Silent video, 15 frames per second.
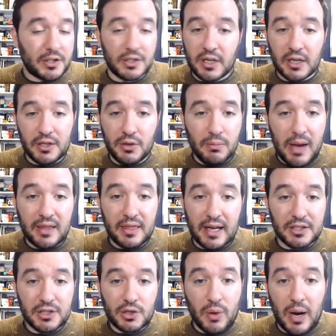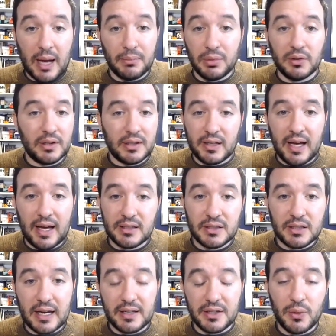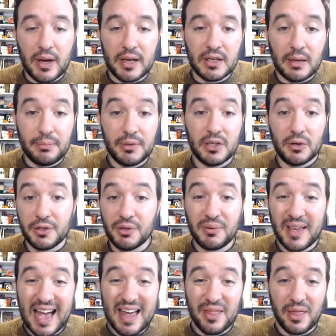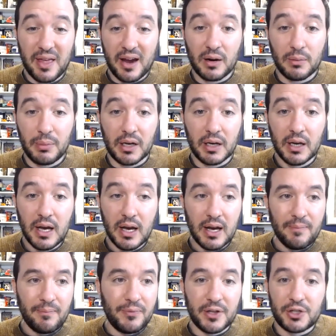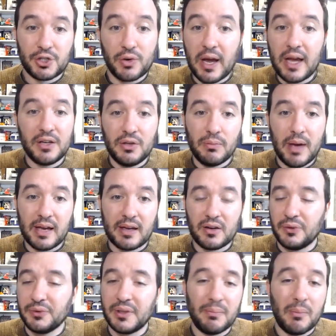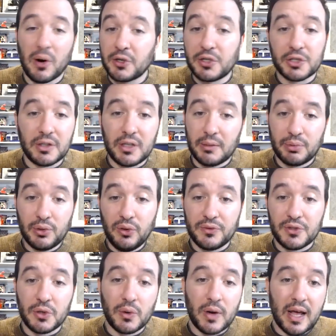It's like you make that scramble and and and you end up you know you get there, but the trade you make only marginally improves you.